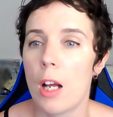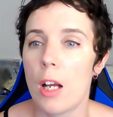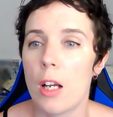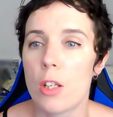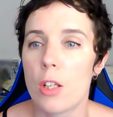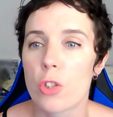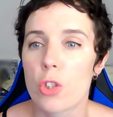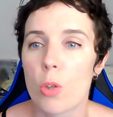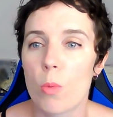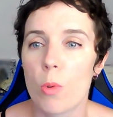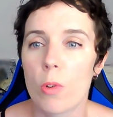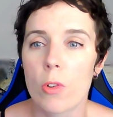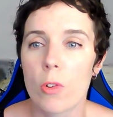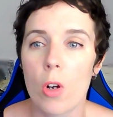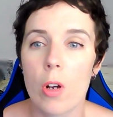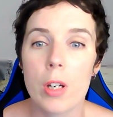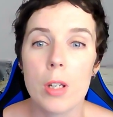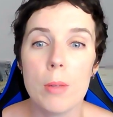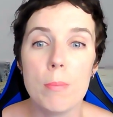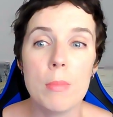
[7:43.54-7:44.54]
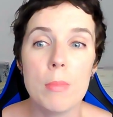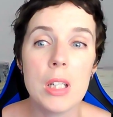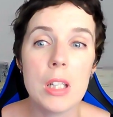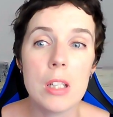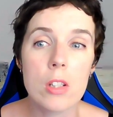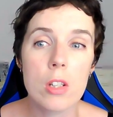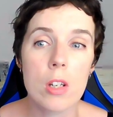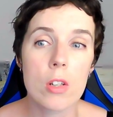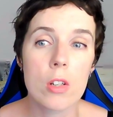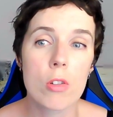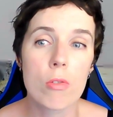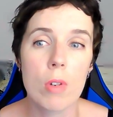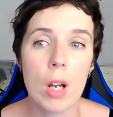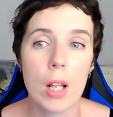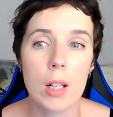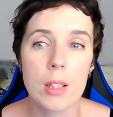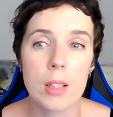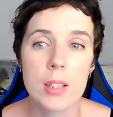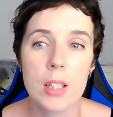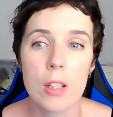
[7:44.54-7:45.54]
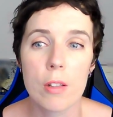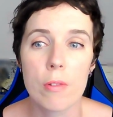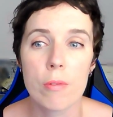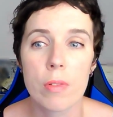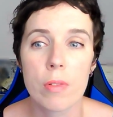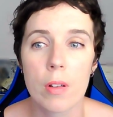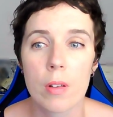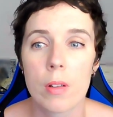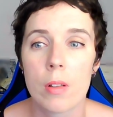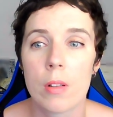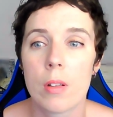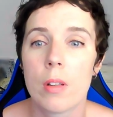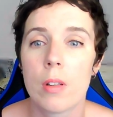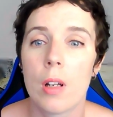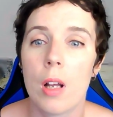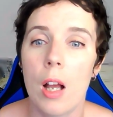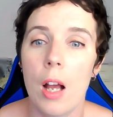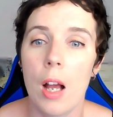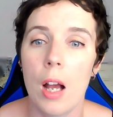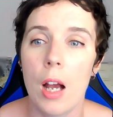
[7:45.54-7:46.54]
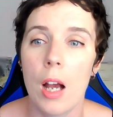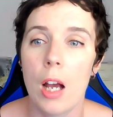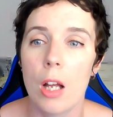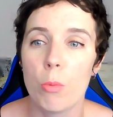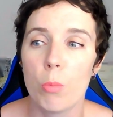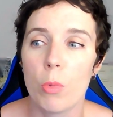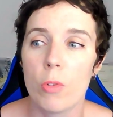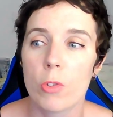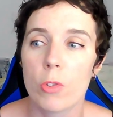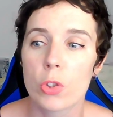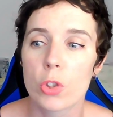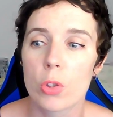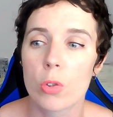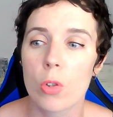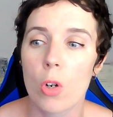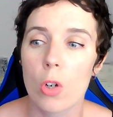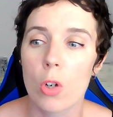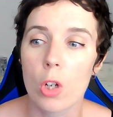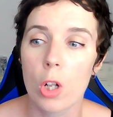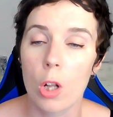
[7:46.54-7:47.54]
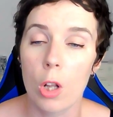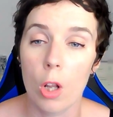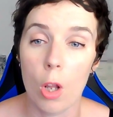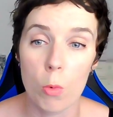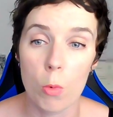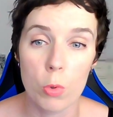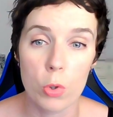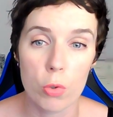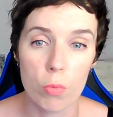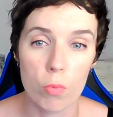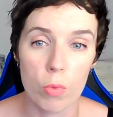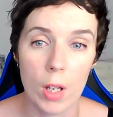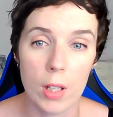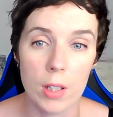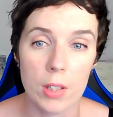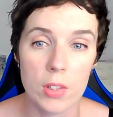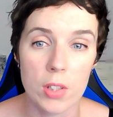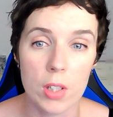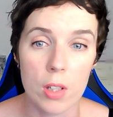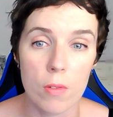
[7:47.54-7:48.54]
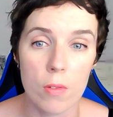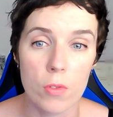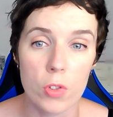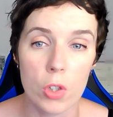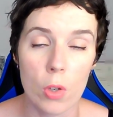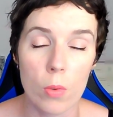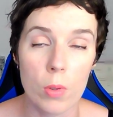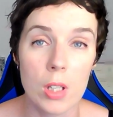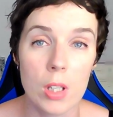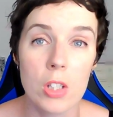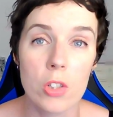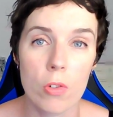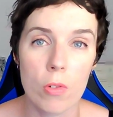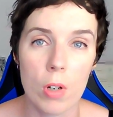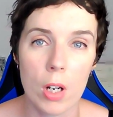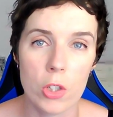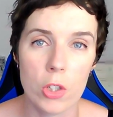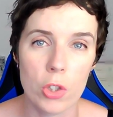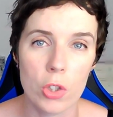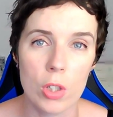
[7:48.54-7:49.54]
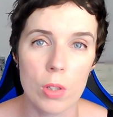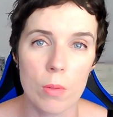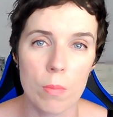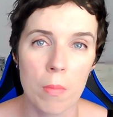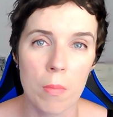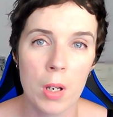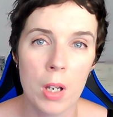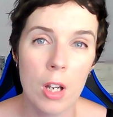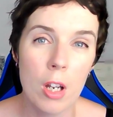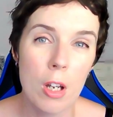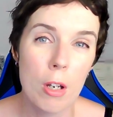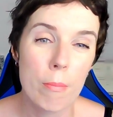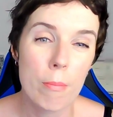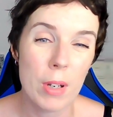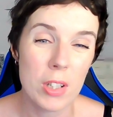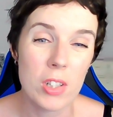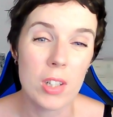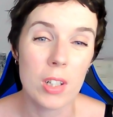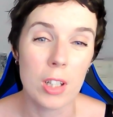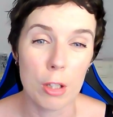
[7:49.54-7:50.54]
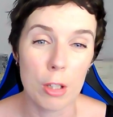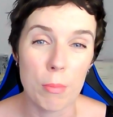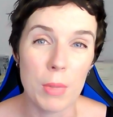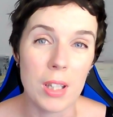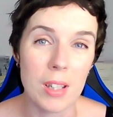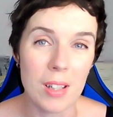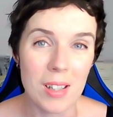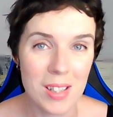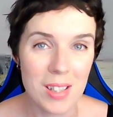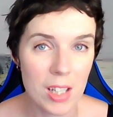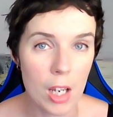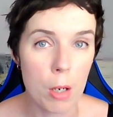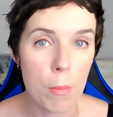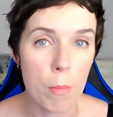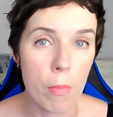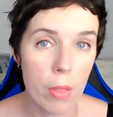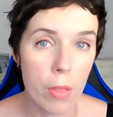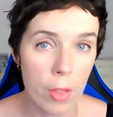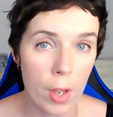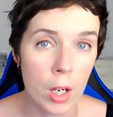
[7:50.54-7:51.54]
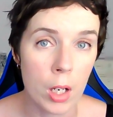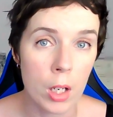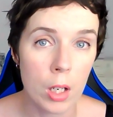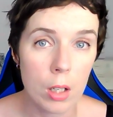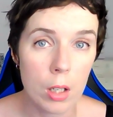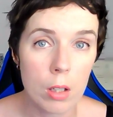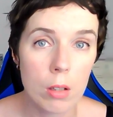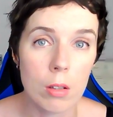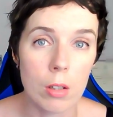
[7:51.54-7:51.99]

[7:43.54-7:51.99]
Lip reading: So we've got an immediate relative and we've also got close relative. So these are actually basically mean the same thing.